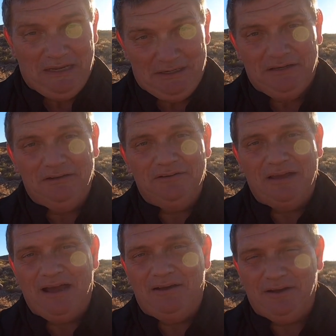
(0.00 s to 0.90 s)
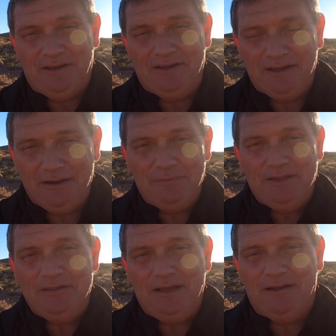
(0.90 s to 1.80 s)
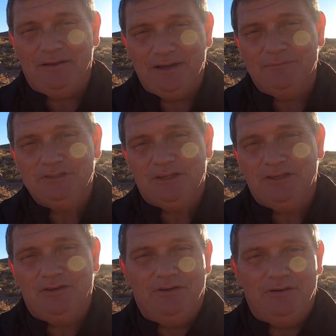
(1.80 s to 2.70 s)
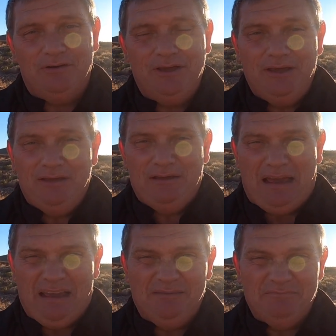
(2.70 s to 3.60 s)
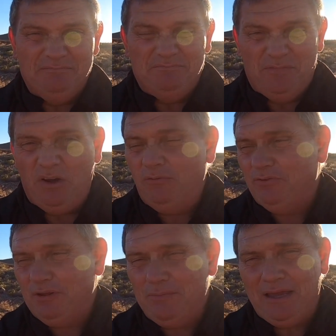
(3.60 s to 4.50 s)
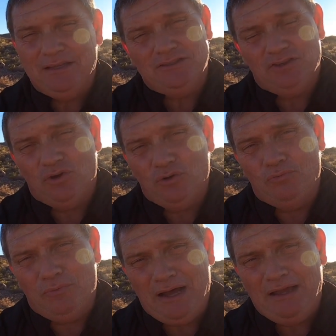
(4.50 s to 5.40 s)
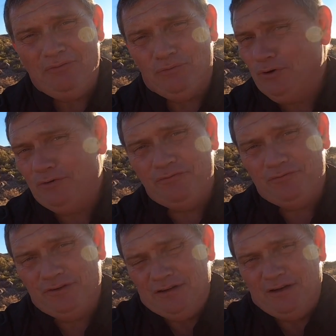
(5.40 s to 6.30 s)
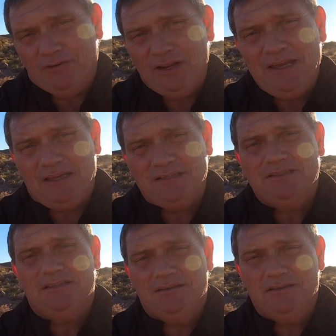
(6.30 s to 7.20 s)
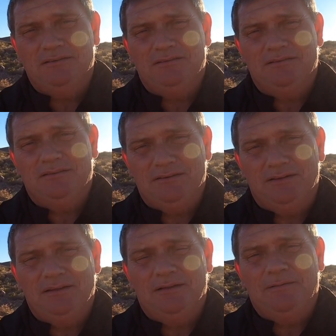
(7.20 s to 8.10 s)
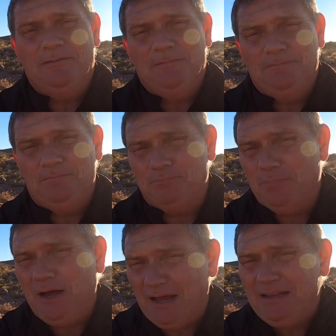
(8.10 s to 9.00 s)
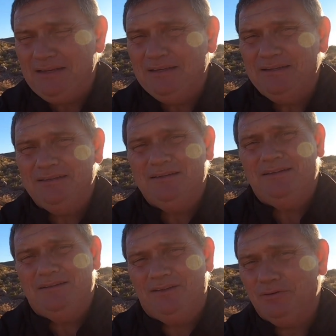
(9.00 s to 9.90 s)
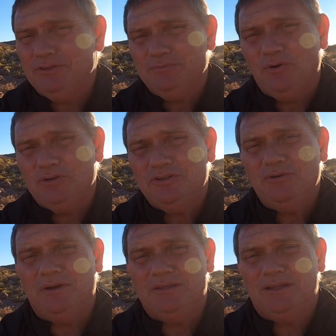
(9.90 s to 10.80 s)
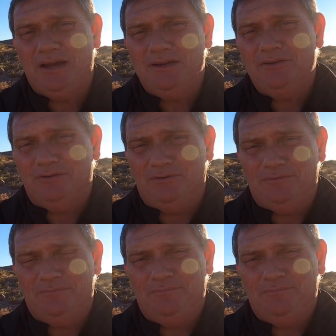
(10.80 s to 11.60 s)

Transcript: I did learn how to get them in there, get them secured, and hopefully make it so my roof never leaks. But there was more to it than I knew.